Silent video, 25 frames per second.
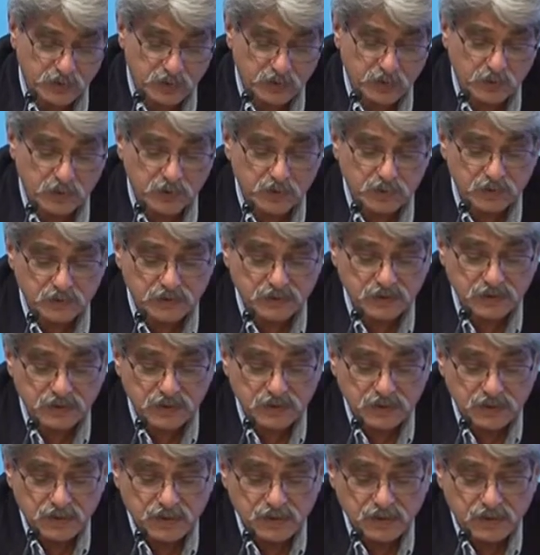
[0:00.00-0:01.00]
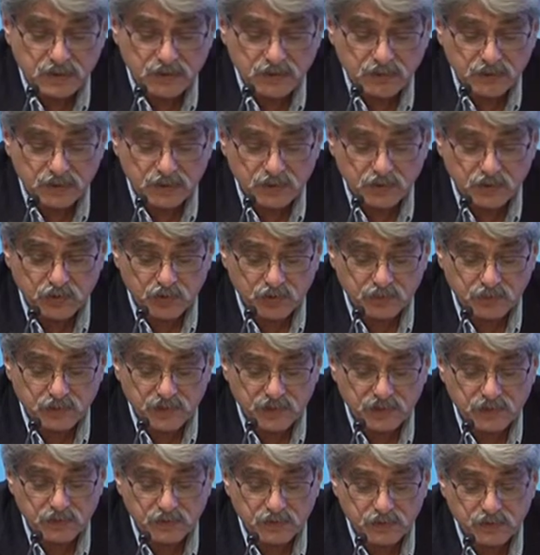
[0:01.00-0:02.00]
know when your
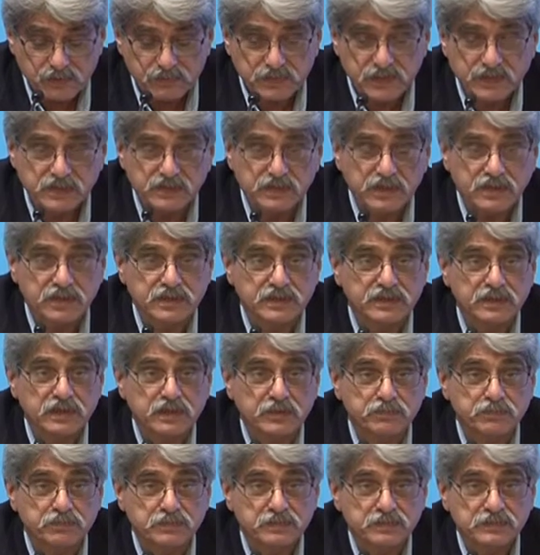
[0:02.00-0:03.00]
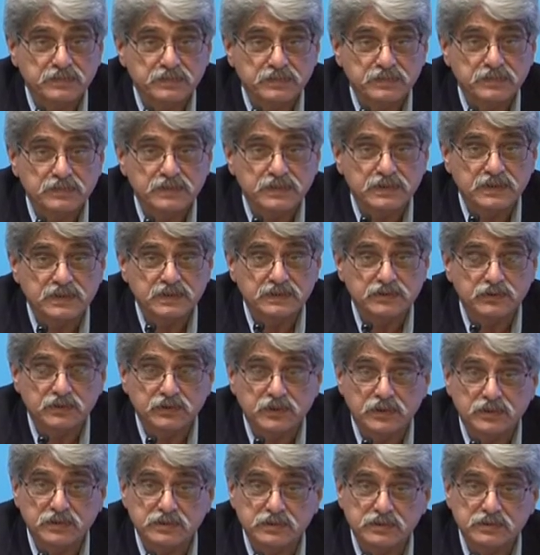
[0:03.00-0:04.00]
money will be tied up and
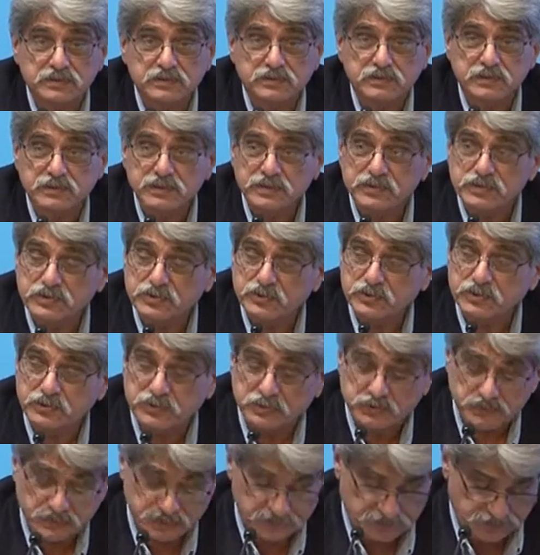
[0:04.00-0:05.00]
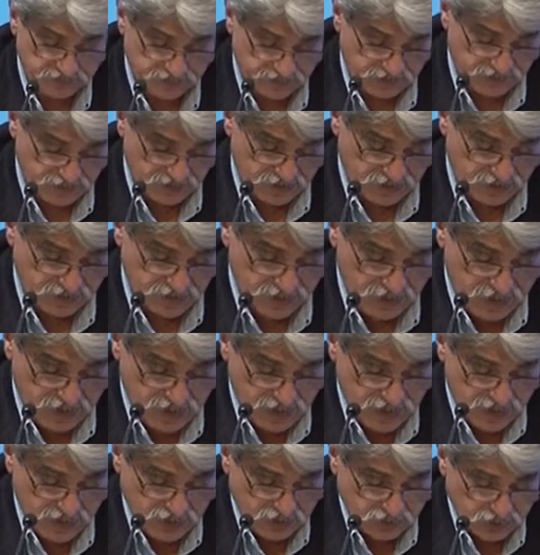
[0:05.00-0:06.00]
you are not going to.
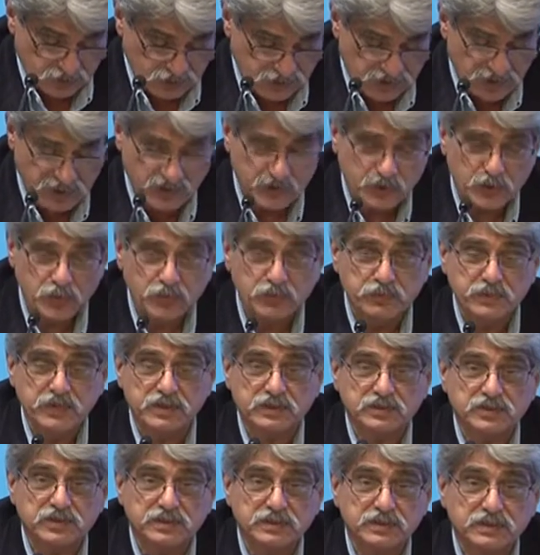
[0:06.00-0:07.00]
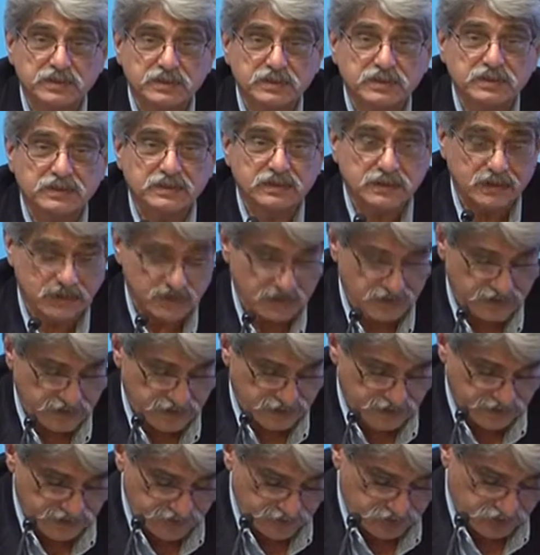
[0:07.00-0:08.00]
So there are numerous
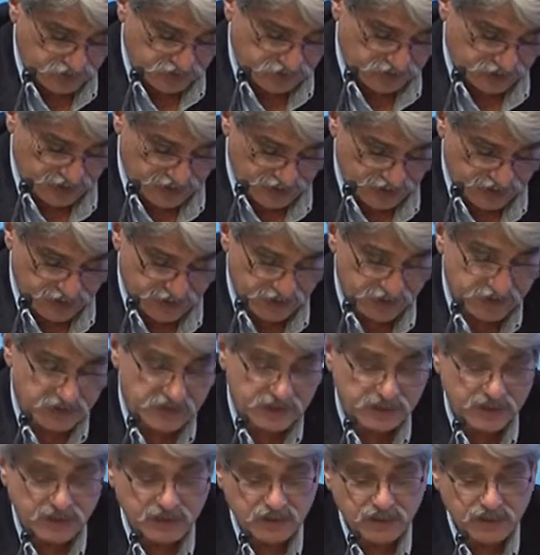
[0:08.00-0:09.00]
risks, and